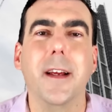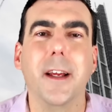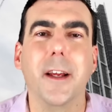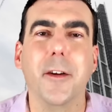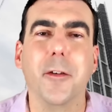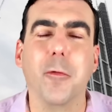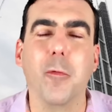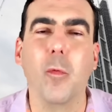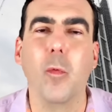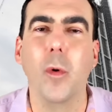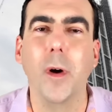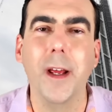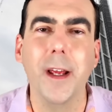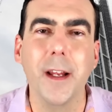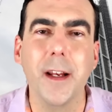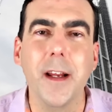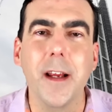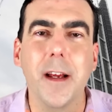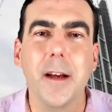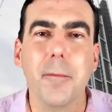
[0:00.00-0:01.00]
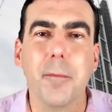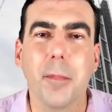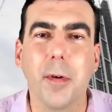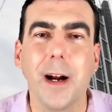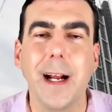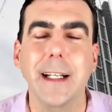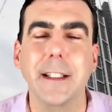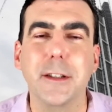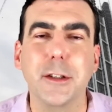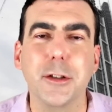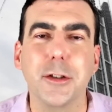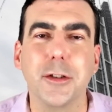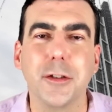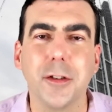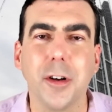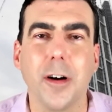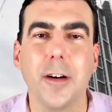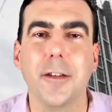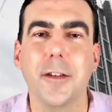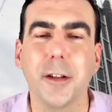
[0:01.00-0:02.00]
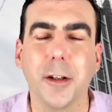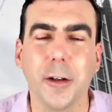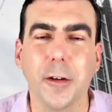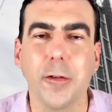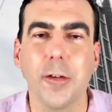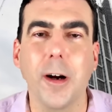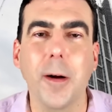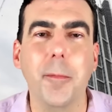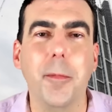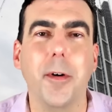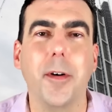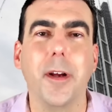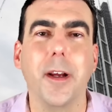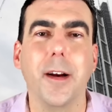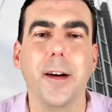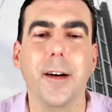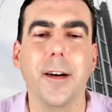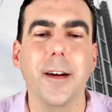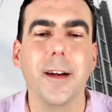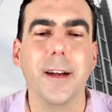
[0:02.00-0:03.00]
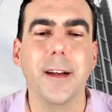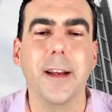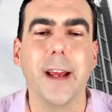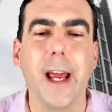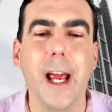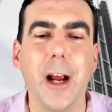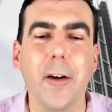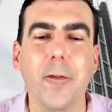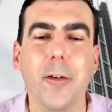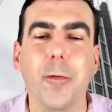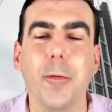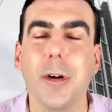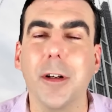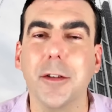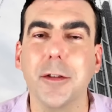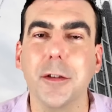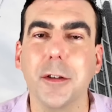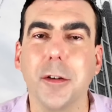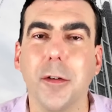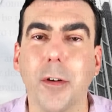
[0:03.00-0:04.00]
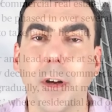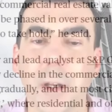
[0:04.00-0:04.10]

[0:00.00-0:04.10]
is when prices start to crumble here, everyone's going